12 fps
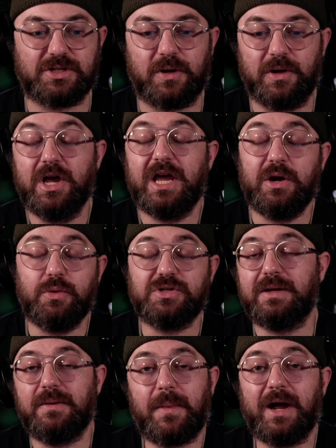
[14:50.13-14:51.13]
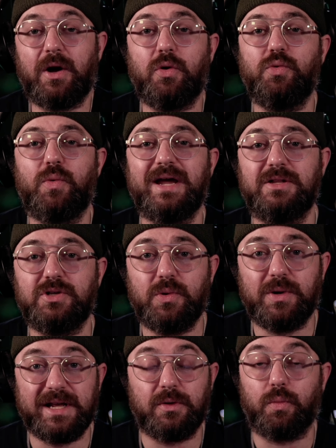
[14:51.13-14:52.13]
So it was my own way of
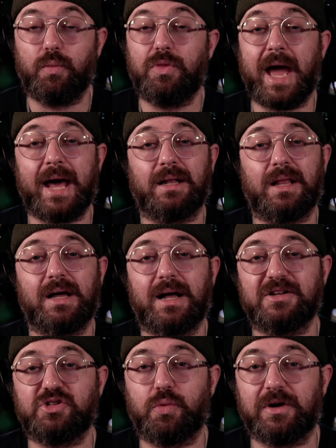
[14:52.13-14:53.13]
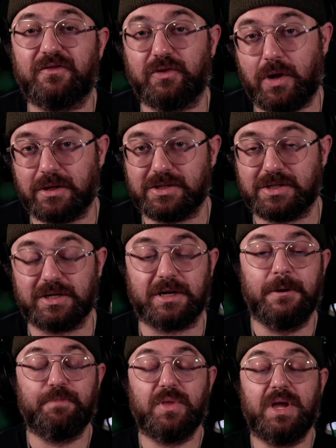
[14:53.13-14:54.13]
doing it. Analog console worked flawlessly.